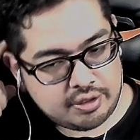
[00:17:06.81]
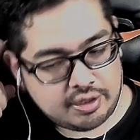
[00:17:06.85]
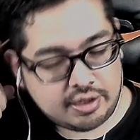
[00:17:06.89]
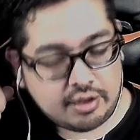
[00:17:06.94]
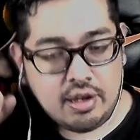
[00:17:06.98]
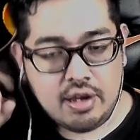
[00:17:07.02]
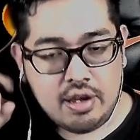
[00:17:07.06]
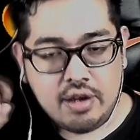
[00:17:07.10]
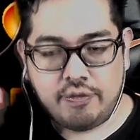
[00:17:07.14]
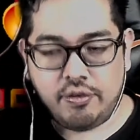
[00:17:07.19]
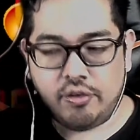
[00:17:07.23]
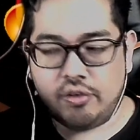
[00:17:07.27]
Like,
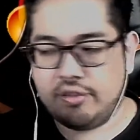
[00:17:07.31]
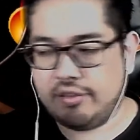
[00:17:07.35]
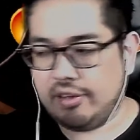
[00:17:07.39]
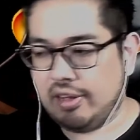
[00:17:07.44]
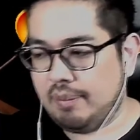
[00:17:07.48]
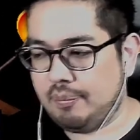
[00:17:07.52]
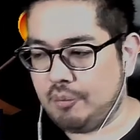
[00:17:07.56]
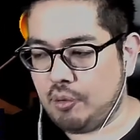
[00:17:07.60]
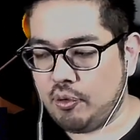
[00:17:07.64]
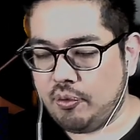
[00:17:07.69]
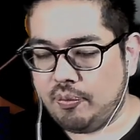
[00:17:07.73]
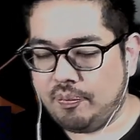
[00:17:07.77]
for
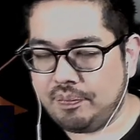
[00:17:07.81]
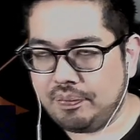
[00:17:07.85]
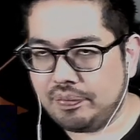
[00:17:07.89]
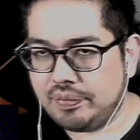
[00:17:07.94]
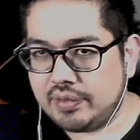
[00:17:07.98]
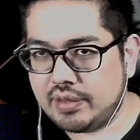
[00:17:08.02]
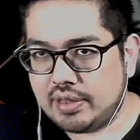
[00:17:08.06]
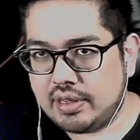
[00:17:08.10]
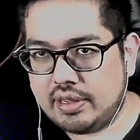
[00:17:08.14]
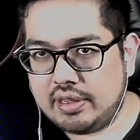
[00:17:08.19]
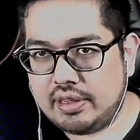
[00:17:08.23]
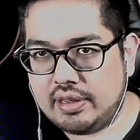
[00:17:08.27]
example,
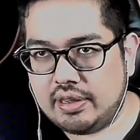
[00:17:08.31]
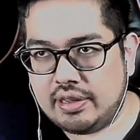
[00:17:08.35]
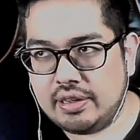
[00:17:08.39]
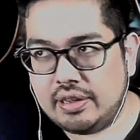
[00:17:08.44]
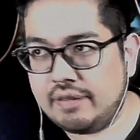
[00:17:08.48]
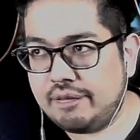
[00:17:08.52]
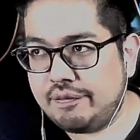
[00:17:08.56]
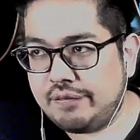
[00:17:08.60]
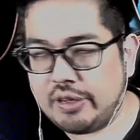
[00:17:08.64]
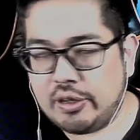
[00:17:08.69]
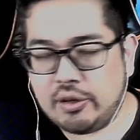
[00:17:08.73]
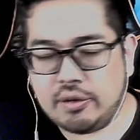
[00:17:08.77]

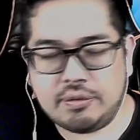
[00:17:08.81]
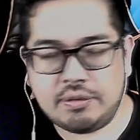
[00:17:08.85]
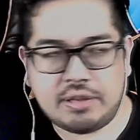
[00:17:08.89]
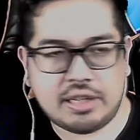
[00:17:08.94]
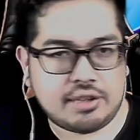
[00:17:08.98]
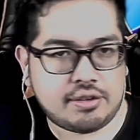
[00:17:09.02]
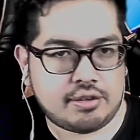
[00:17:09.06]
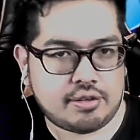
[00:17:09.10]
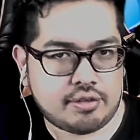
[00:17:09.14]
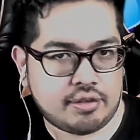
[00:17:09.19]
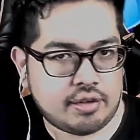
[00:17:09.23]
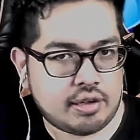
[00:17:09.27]
fear of
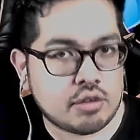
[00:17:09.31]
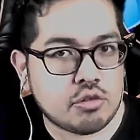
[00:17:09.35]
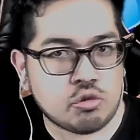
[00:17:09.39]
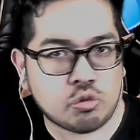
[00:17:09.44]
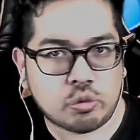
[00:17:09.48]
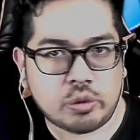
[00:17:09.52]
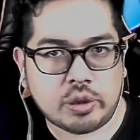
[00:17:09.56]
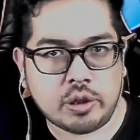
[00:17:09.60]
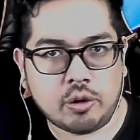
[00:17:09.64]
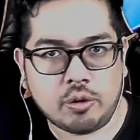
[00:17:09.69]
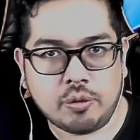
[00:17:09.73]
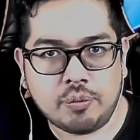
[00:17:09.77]
death is
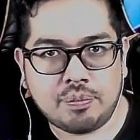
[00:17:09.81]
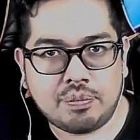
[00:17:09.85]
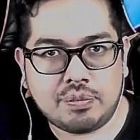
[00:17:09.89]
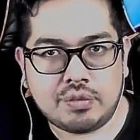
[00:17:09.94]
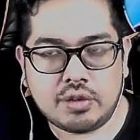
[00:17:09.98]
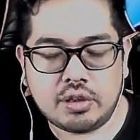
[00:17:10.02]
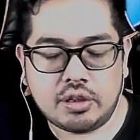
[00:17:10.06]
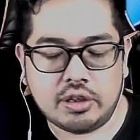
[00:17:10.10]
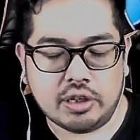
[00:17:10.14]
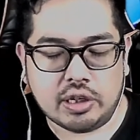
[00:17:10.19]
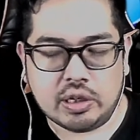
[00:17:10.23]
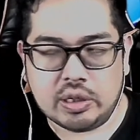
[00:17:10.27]
real.
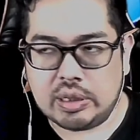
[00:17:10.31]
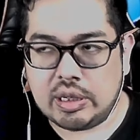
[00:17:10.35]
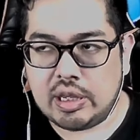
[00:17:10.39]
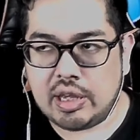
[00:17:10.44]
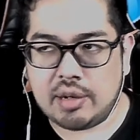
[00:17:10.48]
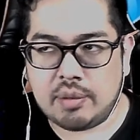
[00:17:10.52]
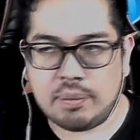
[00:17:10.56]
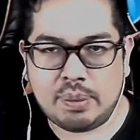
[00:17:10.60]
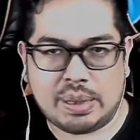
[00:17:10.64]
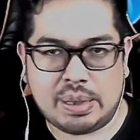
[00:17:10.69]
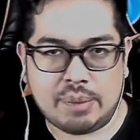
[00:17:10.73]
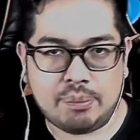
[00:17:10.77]
You know, a
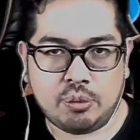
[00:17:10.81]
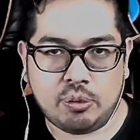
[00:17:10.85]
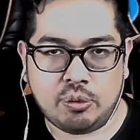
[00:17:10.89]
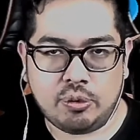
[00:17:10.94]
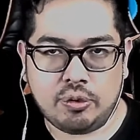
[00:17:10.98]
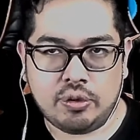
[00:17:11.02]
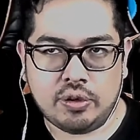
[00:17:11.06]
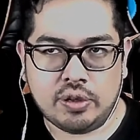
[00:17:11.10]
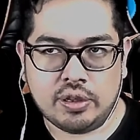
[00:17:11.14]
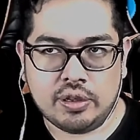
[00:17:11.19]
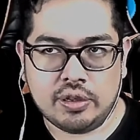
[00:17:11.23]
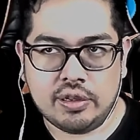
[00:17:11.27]
lot of
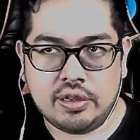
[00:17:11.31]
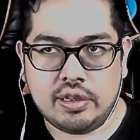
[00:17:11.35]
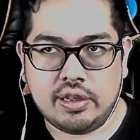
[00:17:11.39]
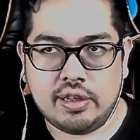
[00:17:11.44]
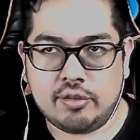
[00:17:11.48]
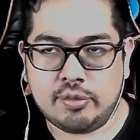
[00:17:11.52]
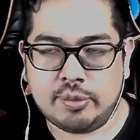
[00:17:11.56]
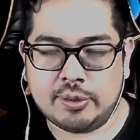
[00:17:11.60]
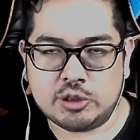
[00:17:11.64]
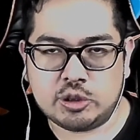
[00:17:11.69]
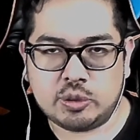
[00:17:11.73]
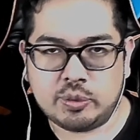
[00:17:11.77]
people,
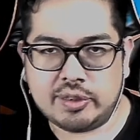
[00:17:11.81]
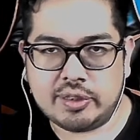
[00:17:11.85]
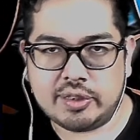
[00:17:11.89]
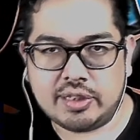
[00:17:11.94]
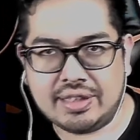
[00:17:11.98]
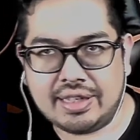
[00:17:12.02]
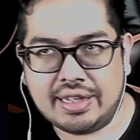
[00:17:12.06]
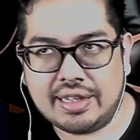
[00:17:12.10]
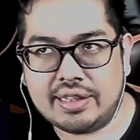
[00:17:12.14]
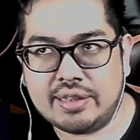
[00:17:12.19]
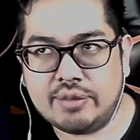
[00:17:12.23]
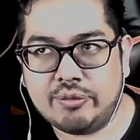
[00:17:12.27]
especially
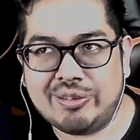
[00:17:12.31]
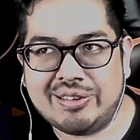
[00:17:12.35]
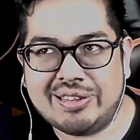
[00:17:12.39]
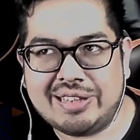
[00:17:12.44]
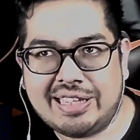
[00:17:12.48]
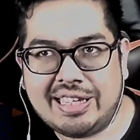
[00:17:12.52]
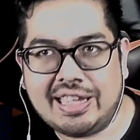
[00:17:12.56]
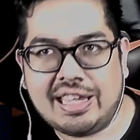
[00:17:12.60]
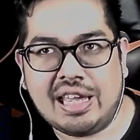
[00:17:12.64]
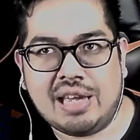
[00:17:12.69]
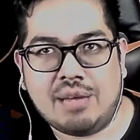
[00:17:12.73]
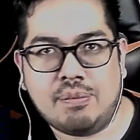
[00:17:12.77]
when
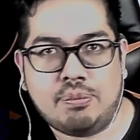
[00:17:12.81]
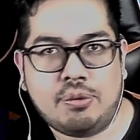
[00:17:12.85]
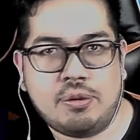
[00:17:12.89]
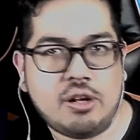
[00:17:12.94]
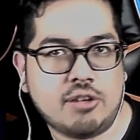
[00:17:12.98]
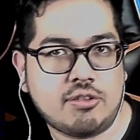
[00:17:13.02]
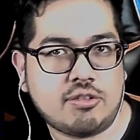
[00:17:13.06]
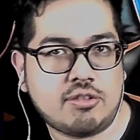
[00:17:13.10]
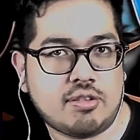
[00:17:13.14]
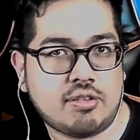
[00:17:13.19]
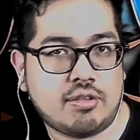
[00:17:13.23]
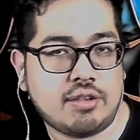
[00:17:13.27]
they can't
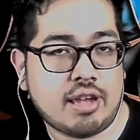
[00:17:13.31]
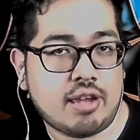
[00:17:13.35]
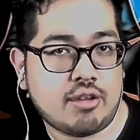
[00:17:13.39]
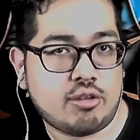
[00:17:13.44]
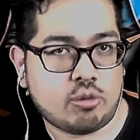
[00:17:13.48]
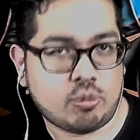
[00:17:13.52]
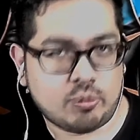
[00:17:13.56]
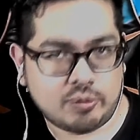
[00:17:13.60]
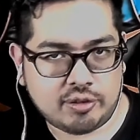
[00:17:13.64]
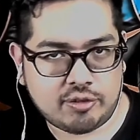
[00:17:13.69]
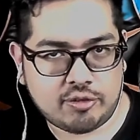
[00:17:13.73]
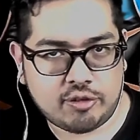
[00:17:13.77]
process
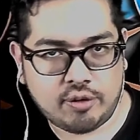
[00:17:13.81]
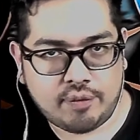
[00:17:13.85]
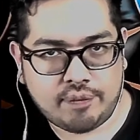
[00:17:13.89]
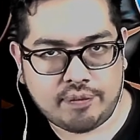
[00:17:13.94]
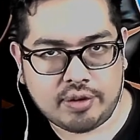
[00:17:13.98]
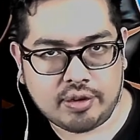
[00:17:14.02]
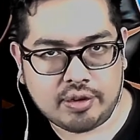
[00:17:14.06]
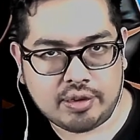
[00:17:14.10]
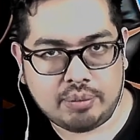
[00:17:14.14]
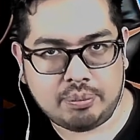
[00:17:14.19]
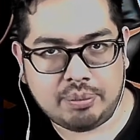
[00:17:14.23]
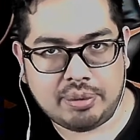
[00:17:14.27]
death or when they start
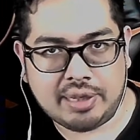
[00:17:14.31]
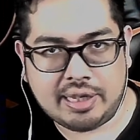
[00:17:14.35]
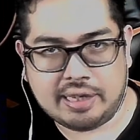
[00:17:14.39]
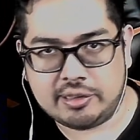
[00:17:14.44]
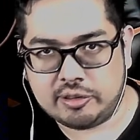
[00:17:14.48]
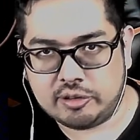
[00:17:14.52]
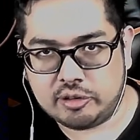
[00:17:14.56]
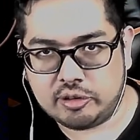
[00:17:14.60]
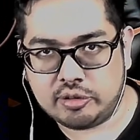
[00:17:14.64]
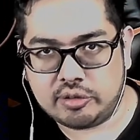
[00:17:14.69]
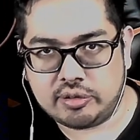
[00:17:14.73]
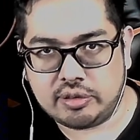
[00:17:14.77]
feeling
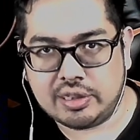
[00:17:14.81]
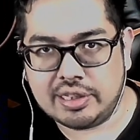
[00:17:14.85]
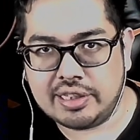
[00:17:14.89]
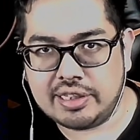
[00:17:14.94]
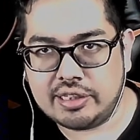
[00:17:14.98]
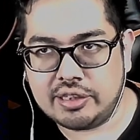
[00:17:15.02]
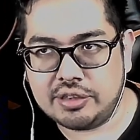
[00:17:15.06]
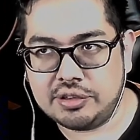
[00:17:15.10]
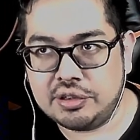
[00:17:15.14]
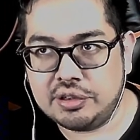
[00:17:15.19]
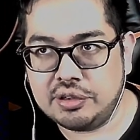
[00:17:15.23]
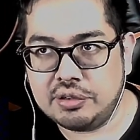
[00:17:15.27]
pain and they're
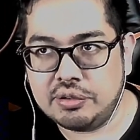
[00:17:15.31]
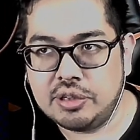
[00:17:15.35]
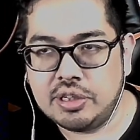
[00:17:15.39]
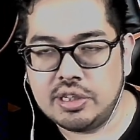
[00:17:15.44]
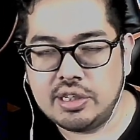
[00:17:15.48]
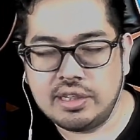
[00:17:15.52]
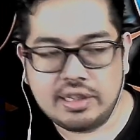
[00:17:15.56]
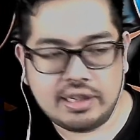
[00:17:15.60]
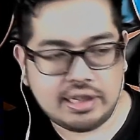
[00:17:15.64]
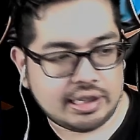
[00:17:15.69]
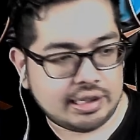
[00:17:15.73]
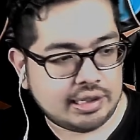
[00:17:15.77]
like, you know,
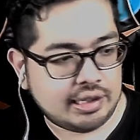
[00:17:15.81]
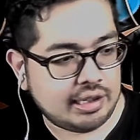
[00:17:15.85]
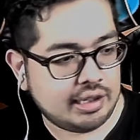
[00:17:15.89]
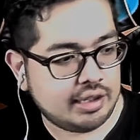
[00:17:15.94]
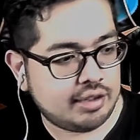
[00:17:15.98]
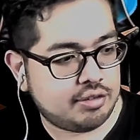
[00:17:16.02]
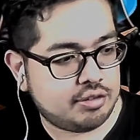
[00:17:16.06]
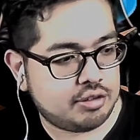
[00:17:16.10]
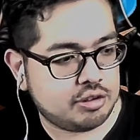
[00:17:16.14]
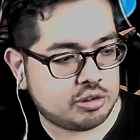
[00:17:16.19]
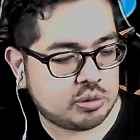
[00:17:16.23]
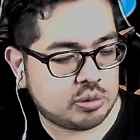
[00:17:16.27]
in
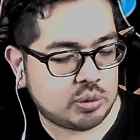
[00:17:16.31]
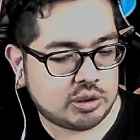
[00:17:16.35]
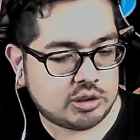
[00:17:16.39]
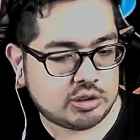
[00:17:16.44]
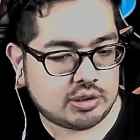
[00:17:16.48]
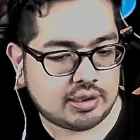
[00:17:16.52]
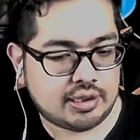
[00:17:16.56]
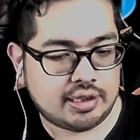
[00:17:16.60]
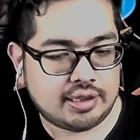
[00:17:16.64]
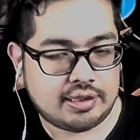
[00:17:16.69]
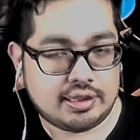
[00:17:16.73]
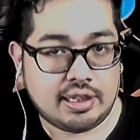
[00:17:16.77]
any
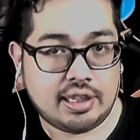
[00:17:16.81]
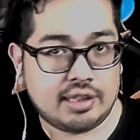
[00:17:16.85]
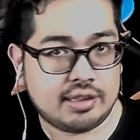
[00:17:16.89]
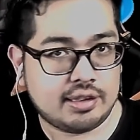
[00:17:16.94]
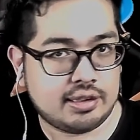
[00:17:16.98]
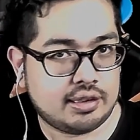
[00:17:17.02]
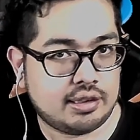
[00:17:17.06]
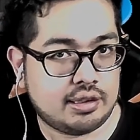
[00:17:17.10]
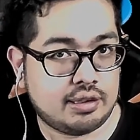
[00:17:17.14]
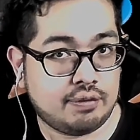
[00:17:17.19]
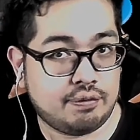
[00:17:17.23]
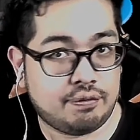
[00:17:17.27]
situation like that,
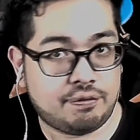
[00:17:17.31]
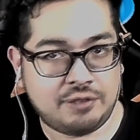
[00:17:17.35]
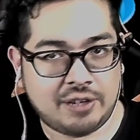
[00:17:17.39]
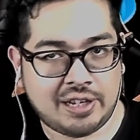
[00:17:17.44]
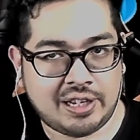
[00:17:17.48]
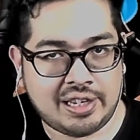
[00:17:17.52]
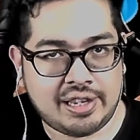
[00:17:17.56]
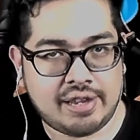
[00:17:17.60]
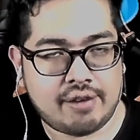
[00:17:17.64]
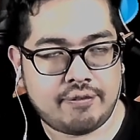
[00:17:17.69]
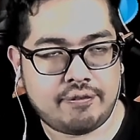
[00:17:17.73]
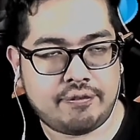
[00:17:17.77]

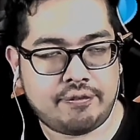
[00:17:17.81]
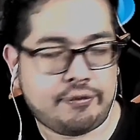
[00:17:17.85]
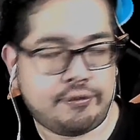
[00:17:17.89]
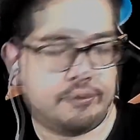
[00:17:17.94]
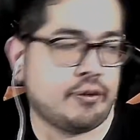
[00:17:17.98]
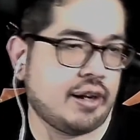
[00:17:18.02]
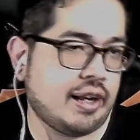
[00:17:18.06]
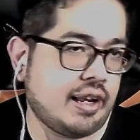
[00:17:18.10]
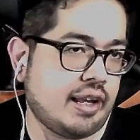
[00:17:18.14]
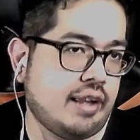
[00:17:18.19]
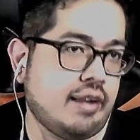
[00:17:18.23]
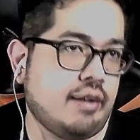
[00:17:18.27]
fight,
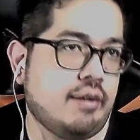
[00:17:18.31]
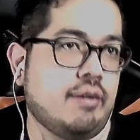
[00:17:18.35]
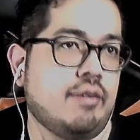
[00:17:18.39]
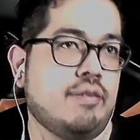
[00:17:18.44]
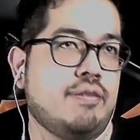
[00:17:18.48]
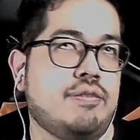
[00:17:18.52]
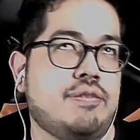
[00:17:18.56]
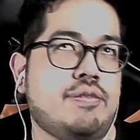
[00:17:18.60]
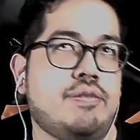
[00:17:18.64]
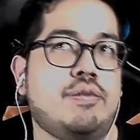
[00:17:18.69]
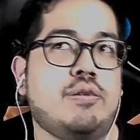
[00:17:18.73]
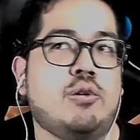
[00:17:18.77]
fright,
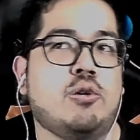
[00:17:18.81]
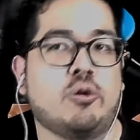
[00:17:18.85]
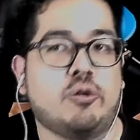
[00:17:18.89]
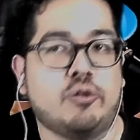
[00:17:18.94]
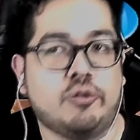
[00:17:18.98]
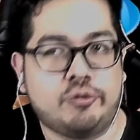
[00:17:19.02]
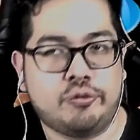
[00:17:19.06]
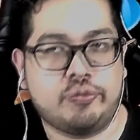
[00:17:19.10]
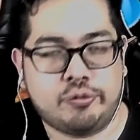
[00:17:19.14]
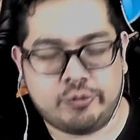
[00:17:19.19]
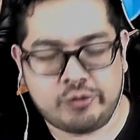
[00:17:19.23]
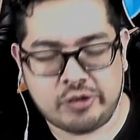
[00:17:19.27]

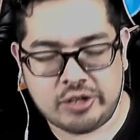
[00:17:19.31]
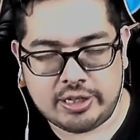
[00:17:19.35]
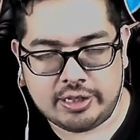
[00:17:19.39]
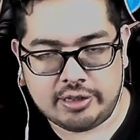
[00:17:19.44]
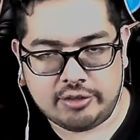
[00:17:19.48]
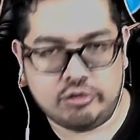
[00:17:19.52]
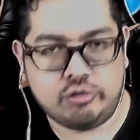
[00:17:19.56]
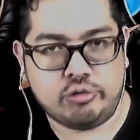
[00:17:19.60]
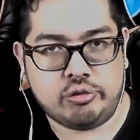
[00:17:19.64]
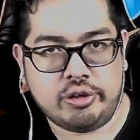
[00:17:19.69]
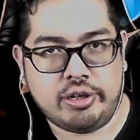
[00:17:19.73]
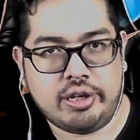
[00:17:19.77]
or
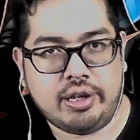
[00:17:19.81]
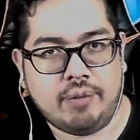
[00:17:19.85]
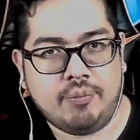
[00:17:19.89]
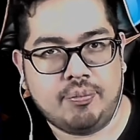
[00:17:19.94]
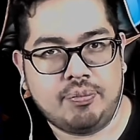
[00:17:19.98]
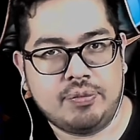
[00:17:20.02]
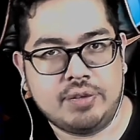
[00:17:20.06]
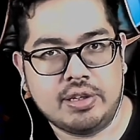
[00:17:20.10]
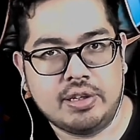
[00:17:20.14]
freeze, right?